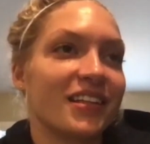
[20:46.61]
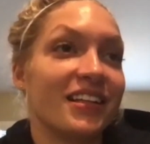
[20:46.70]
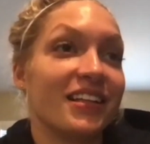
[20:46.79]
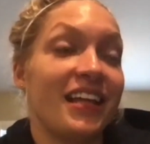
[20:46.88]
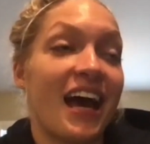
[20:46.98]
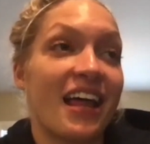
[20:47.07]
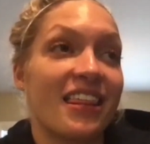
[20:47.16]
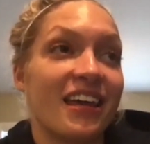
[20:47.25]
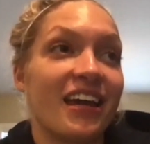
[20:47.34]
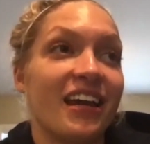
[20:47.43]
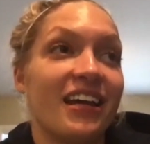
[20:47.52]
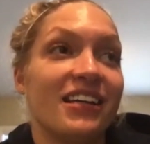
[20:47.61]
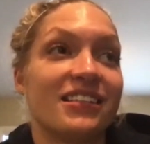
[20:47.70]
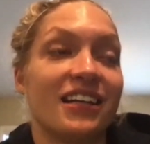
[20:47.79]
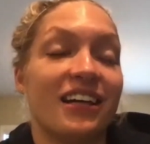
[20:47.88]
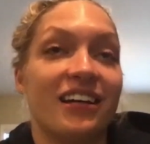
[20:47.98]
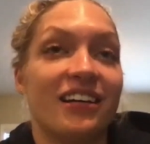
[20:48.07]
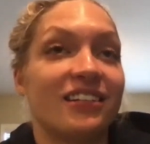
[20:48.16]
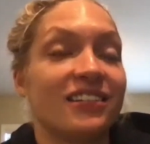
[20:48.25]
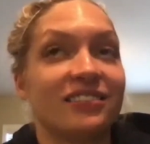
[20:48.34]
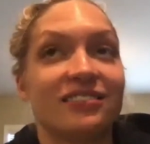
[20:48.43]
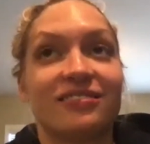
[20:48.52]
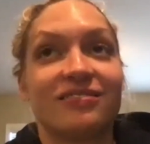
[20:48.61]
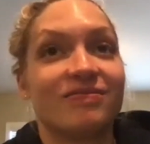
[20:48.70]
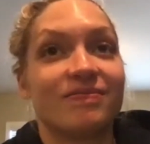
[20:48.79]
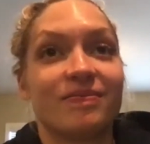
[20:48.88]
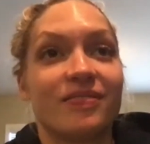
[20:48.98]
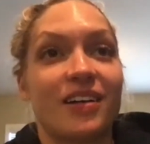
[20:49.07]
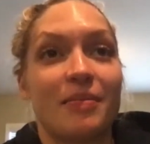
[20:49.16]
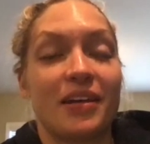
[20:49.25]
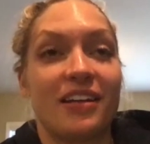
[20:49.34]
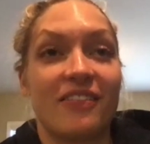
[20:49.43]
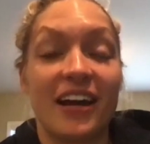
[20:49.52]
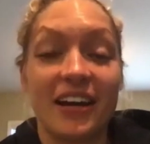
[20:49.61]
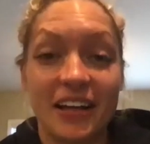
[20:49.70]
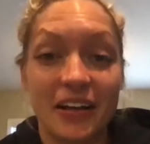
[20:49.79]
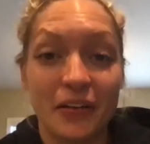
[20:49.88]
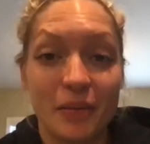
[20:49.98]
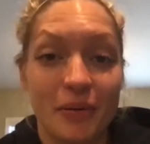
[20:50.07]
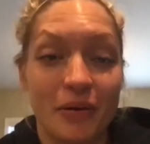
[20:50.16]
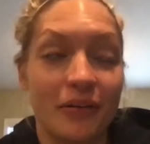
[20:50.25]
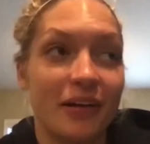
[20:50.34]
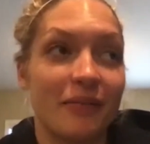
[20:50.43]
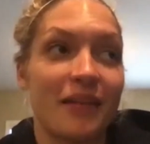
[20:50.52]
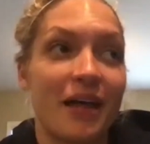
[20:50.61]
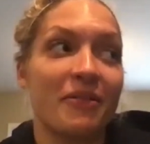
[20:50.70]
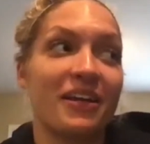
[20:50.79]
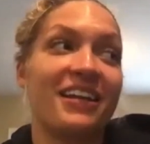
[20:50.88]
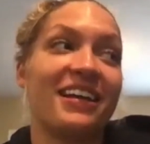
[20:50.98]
Yeah, I think it is. I mean, if I could get on the podium, that would